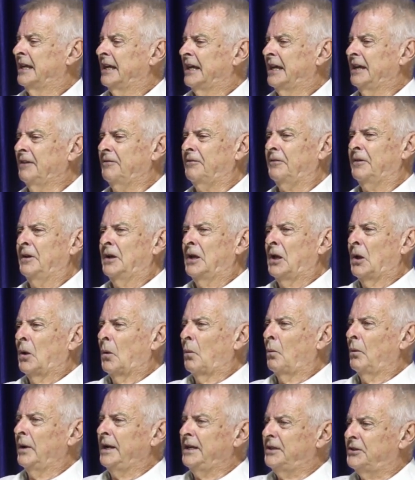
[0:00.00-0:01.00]

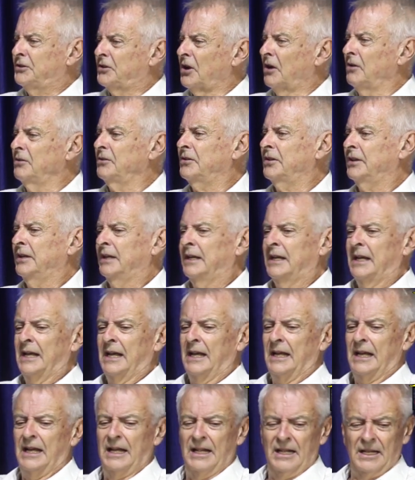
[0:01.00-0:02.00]
If we don't
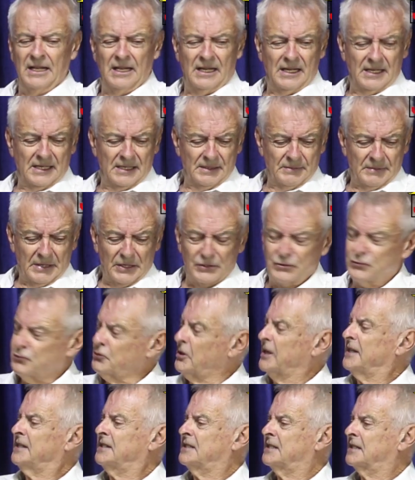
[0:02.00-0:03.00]

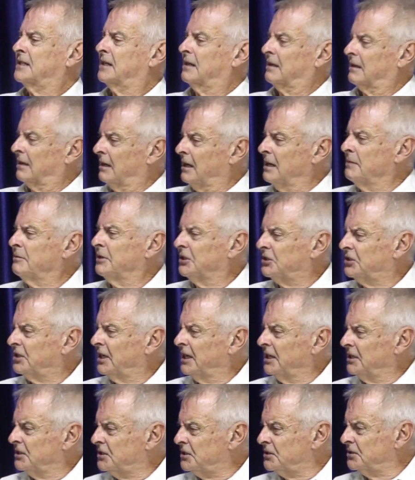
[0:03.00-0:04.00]
address climate
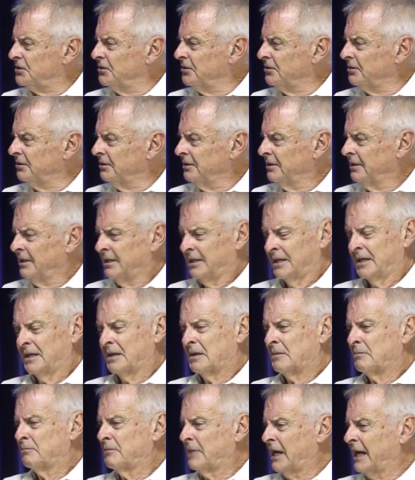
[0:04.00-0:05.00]
change soon,
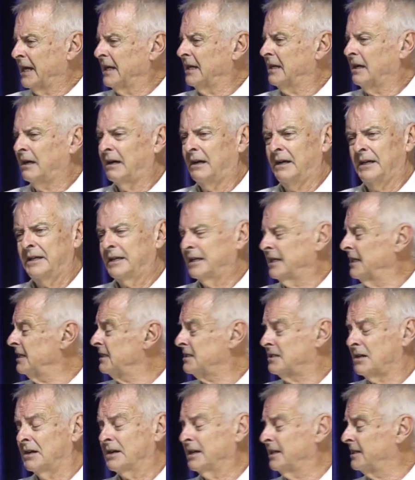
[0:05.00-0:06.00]
mankind
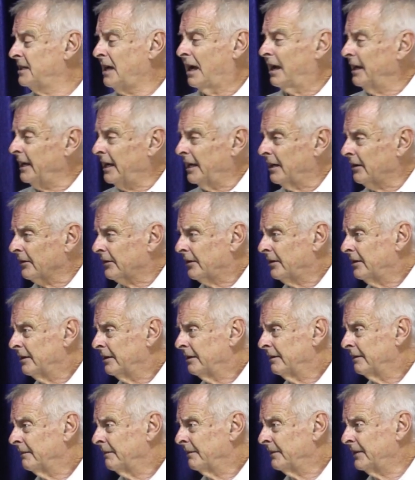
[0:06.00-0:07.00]
is going to die out.
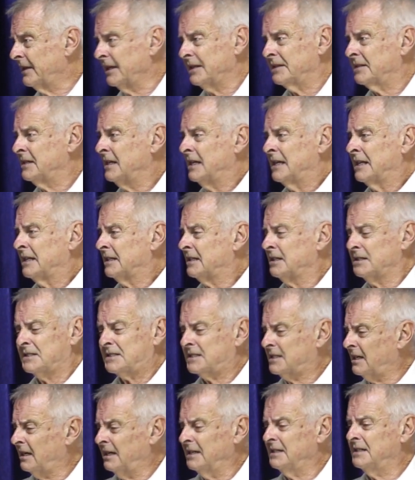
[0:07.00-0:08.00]
The
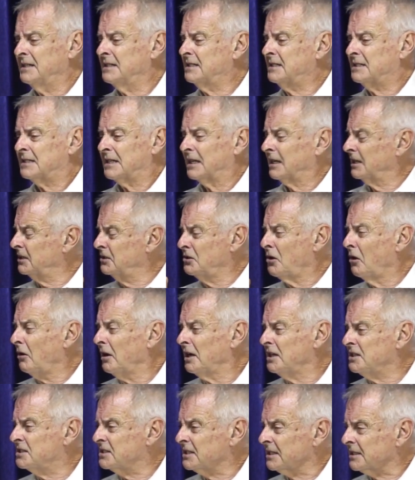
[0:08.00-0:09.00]
scientists
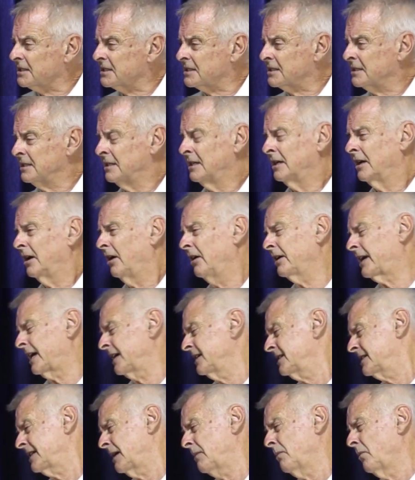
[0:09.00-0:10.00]
acknowledge this.
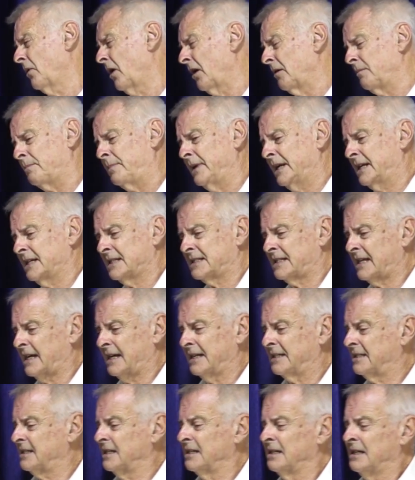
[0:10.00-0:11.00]
Okay, some won't because
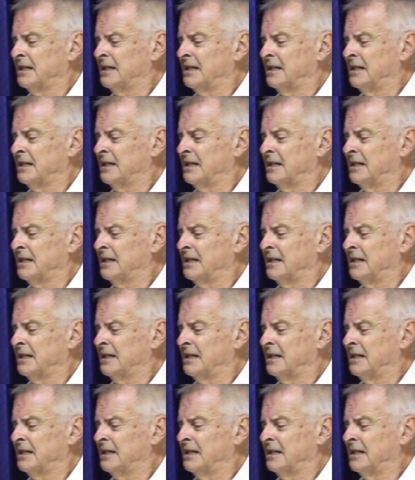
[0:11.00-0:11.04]
they're